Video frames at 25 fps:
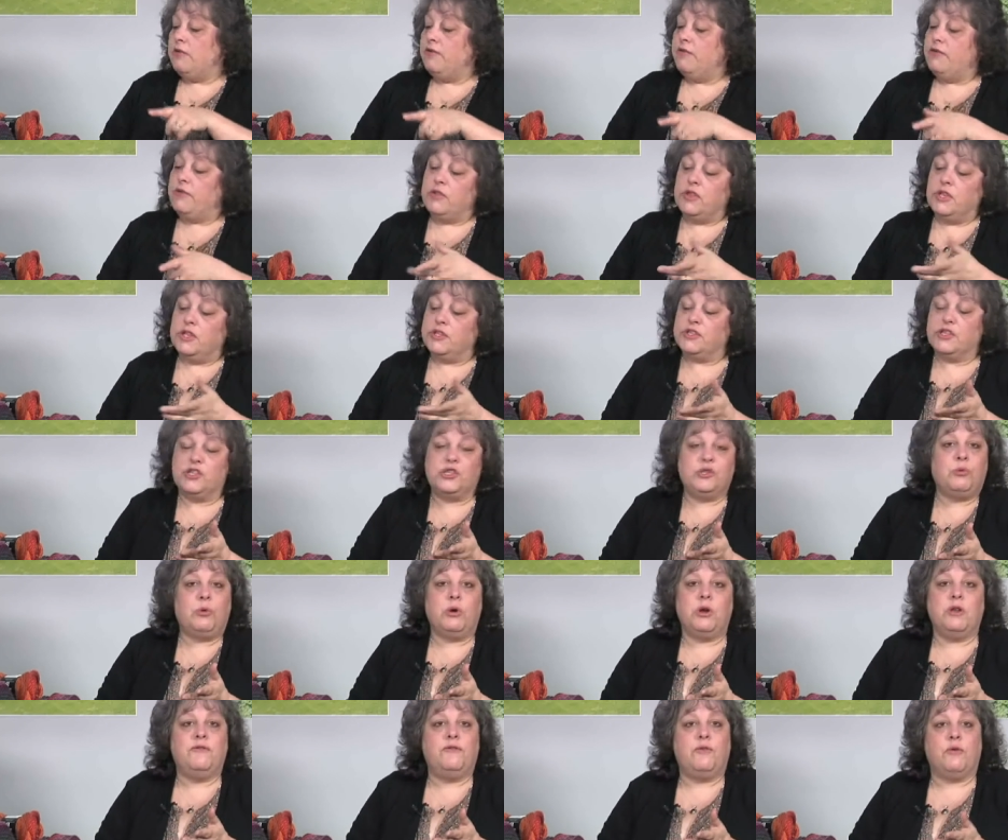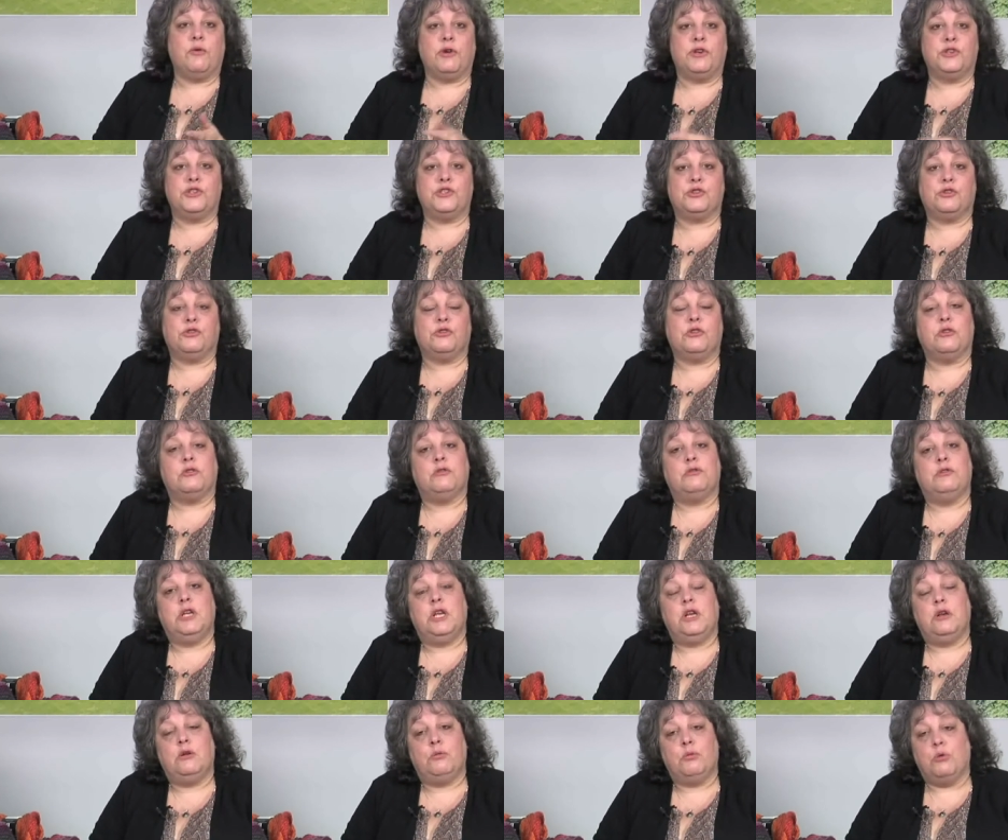for this a 24 inch circular
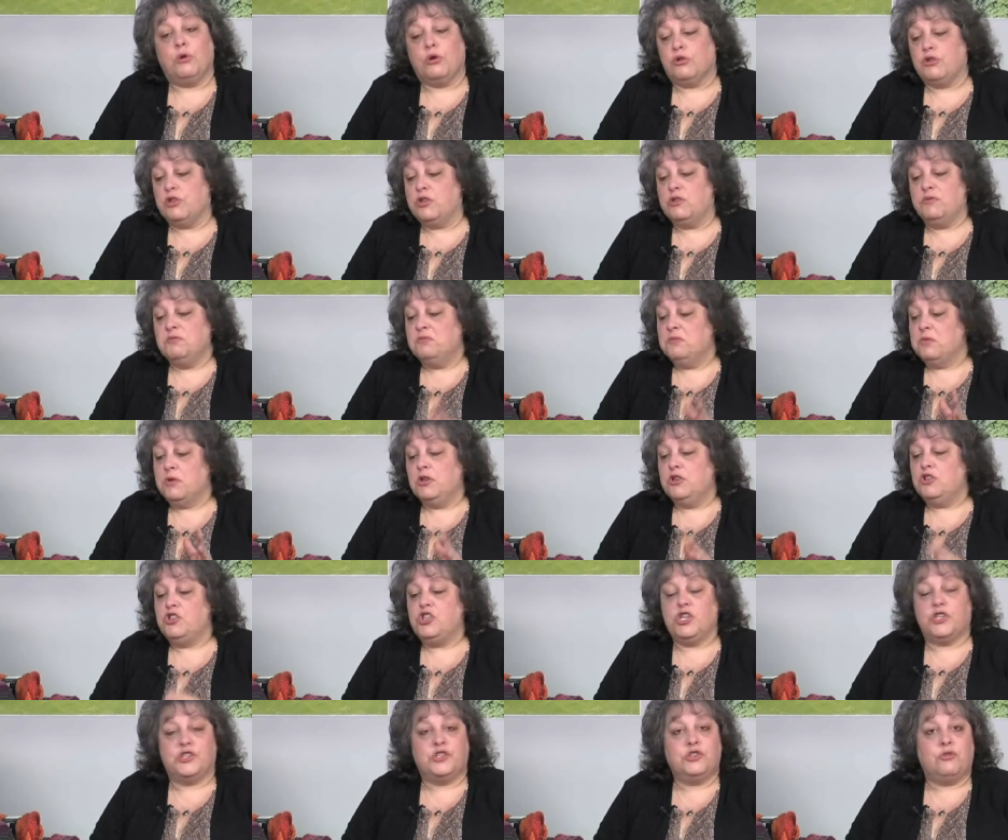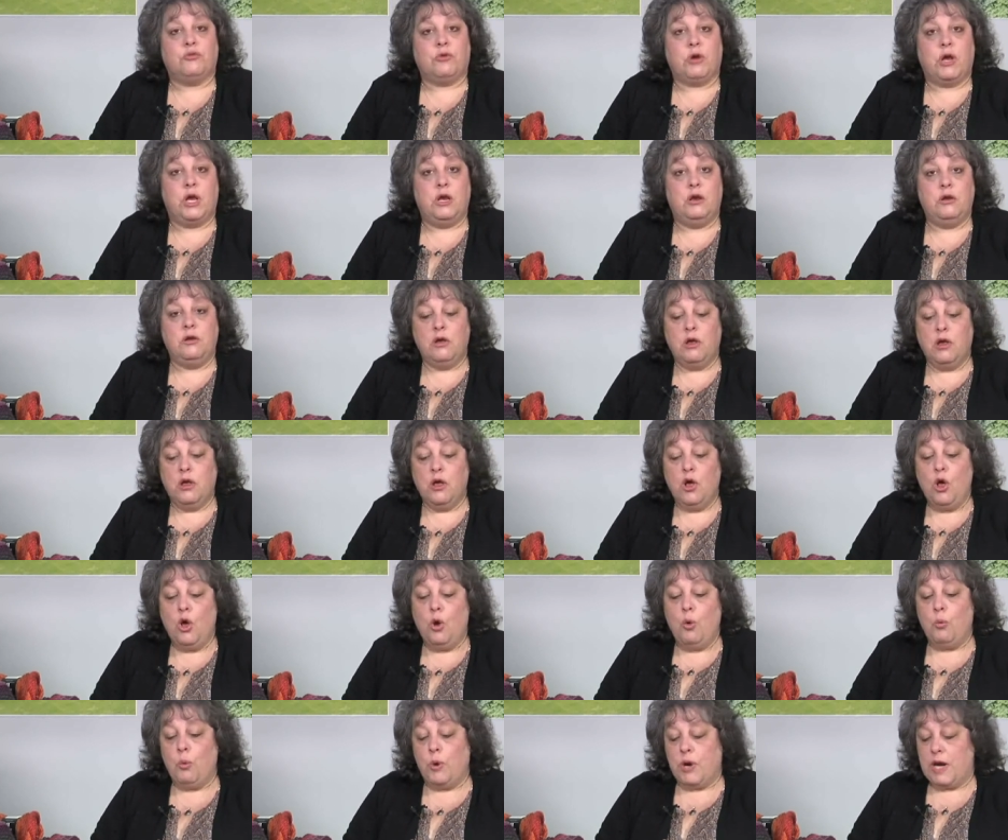needle worked just great.
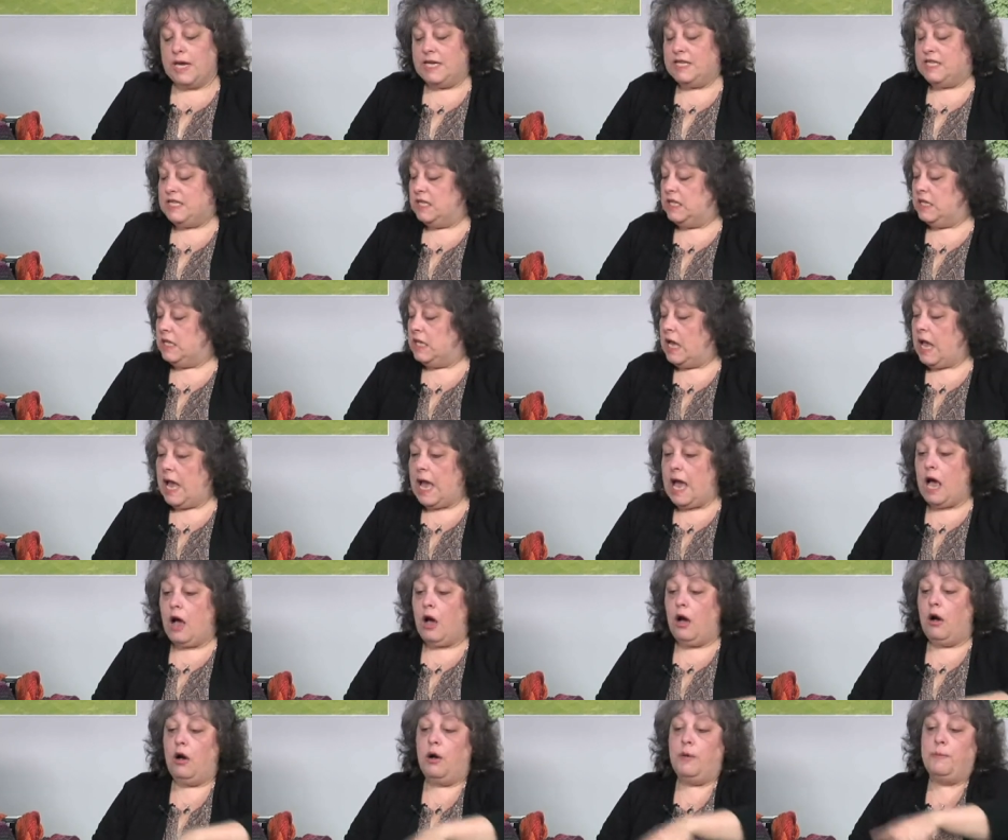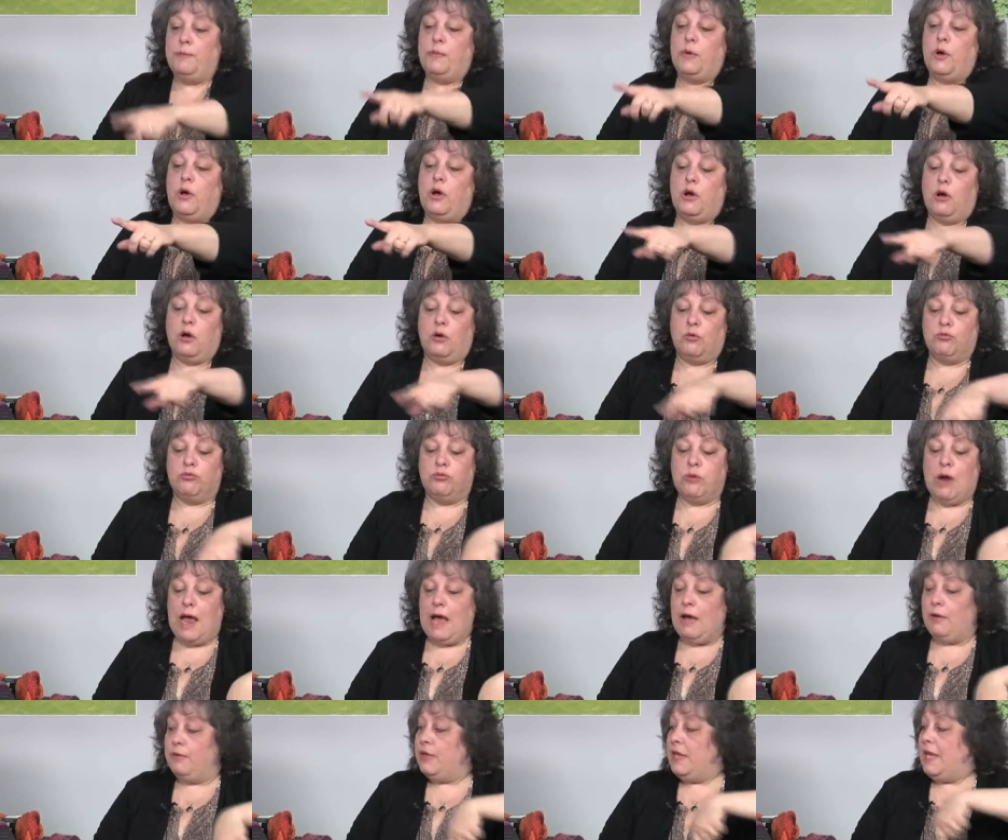When I did the um,
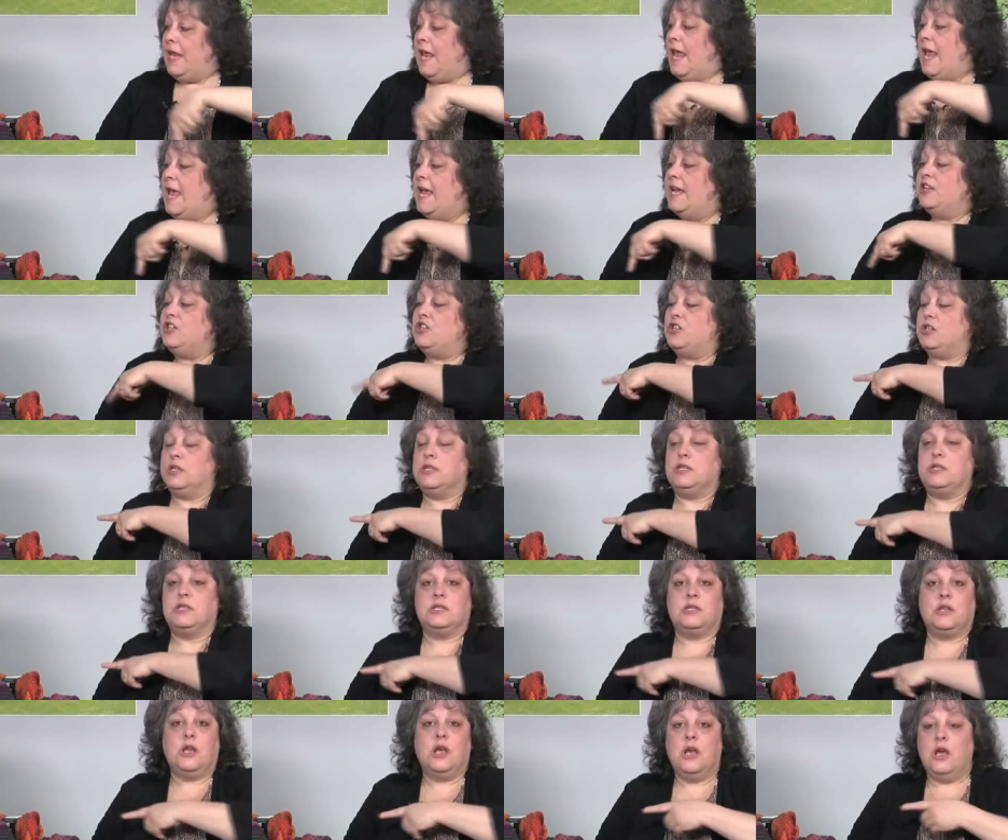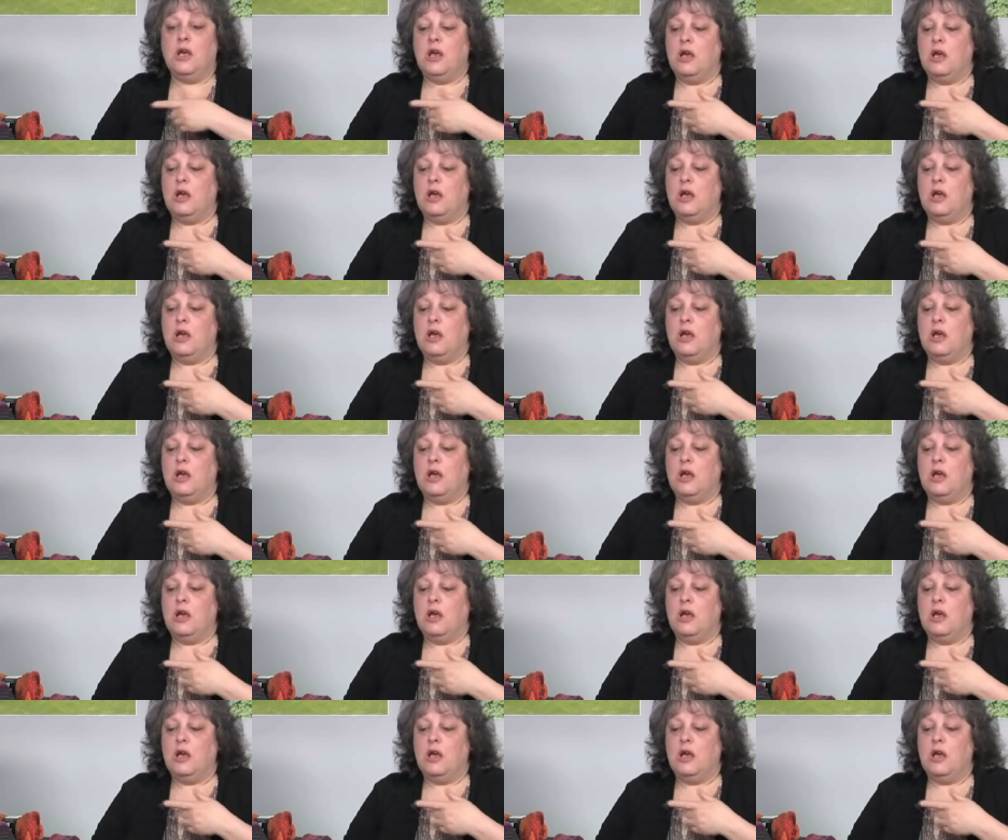around the edges.